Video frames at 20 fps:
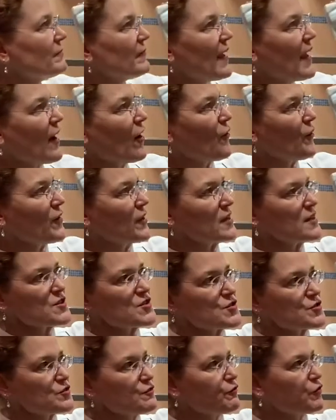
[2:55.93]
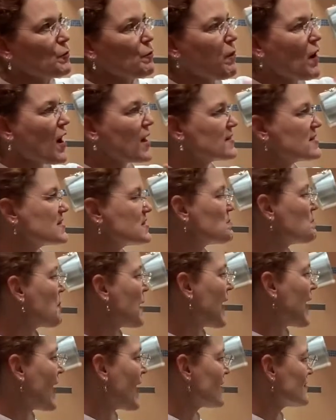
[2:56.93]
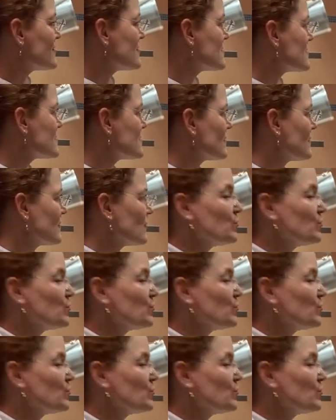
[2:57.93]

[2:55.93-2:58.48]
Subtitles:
areas for pots and pans,